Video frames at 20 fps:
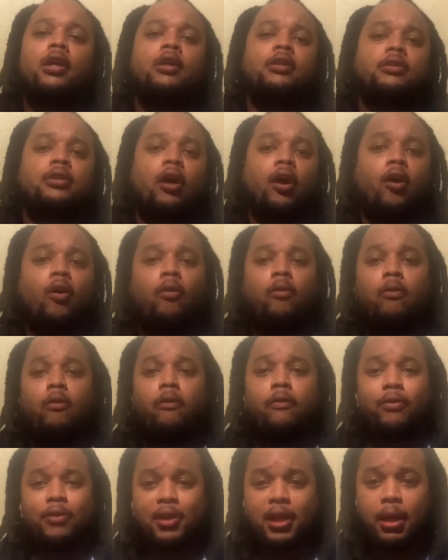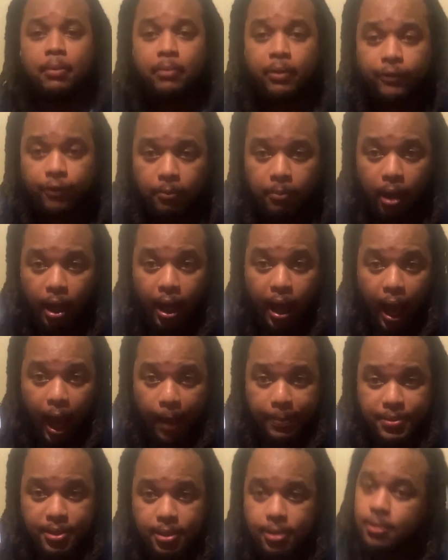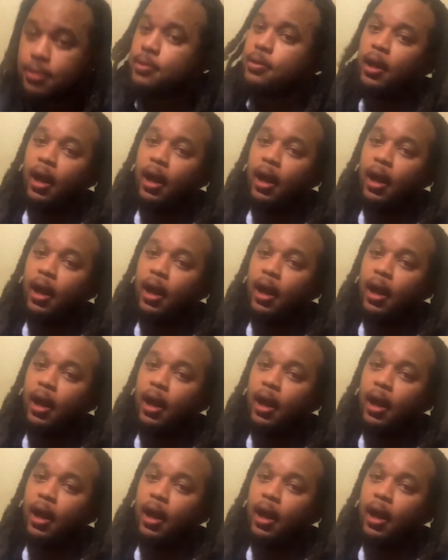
So forgive me for my absence.